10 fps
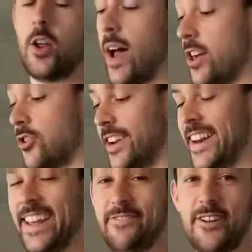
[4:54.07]
I don't actually
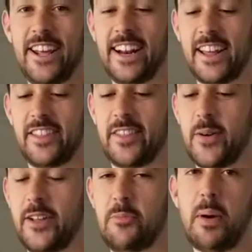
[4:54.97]
need reading glasses, so
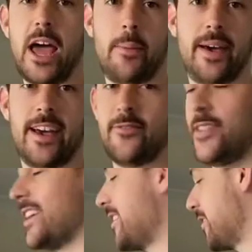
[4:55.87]
I had to buy a pair
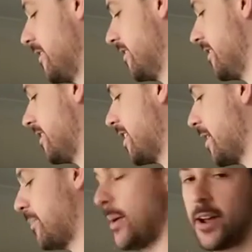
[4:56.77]
for this,
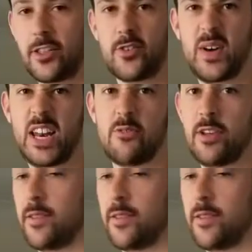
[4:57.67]
but I managed to find a